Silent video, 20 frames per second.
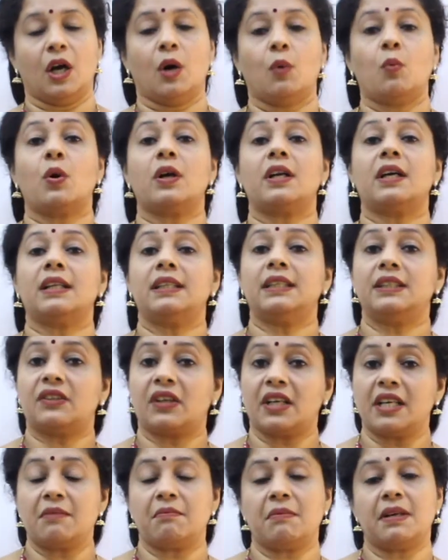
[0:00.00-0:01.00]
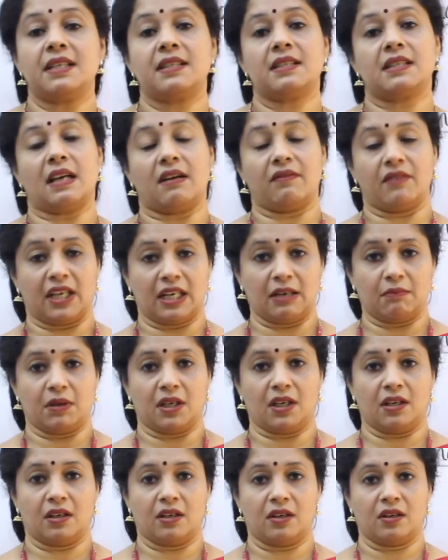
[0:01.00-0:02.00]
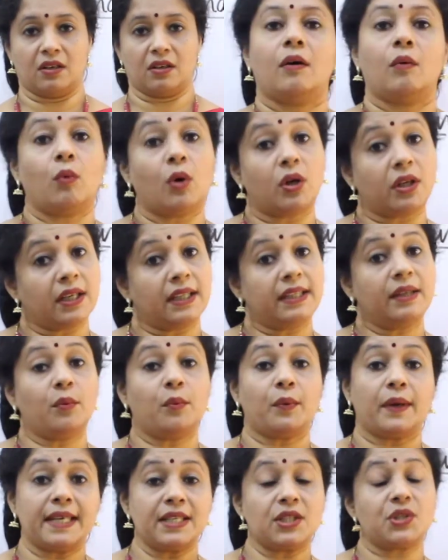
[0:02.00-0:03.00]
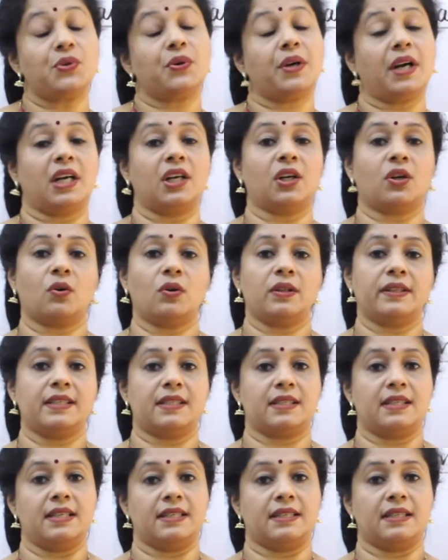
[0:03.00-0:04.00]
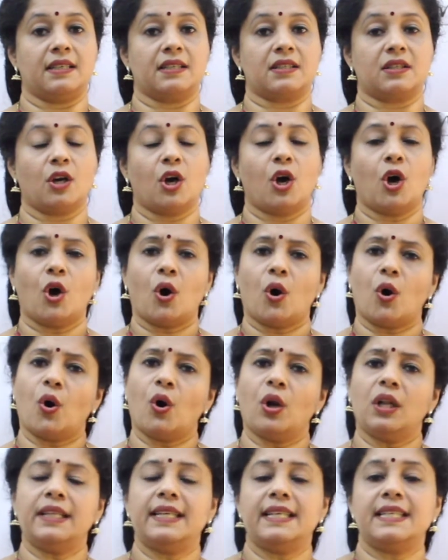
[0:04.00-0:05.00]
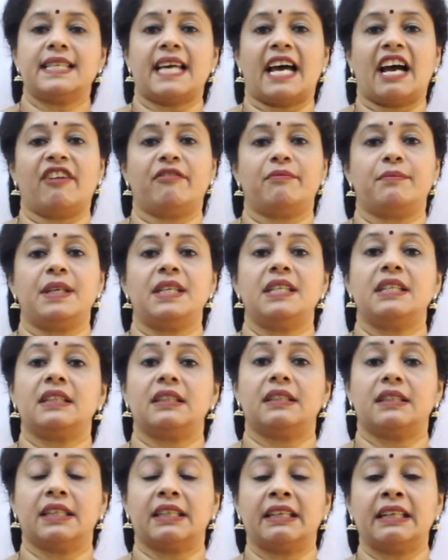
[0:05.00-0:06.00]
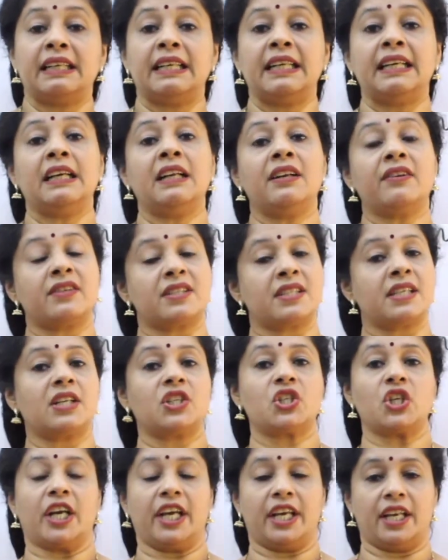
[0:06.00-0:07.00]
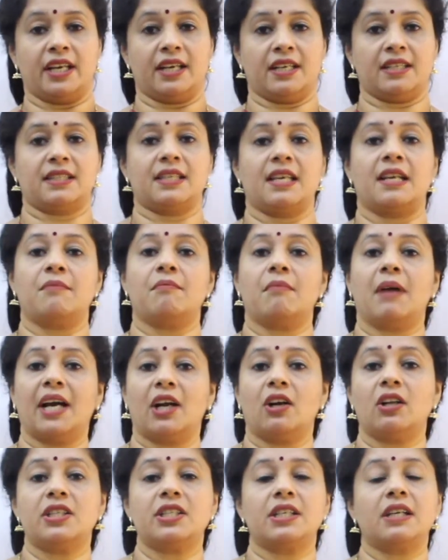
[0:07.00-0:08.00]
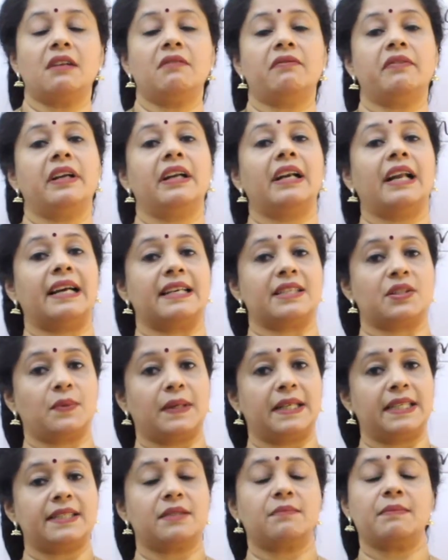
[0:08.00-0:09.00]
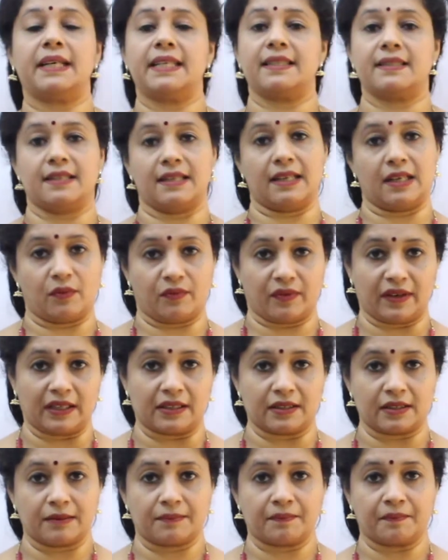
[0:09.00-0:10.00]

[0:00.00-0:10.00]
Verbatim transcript: What are the treatments available? What are the ways to control this disease? All these have been the critical research areas in biological field as well as medicinal field.